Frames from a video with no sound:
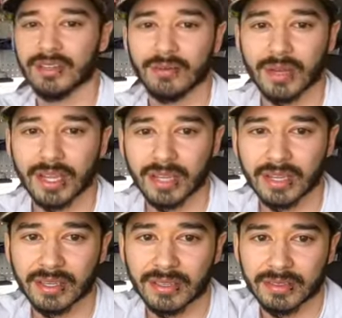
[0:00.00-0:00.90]
in a
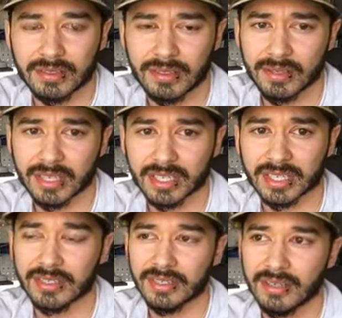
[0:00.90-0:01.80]
way you
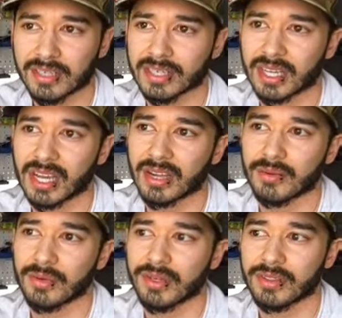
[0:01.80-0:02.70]
can
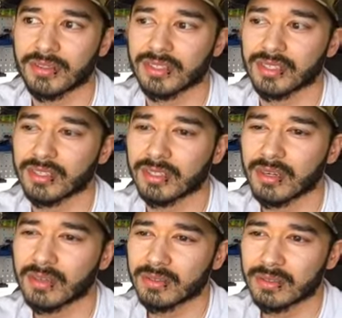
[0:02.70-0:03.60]
tie with
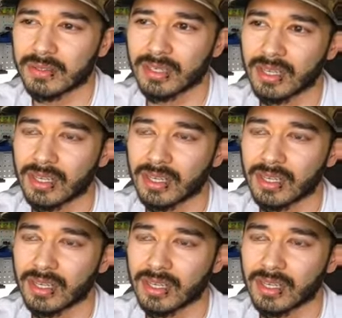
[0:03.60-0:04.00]
silicone.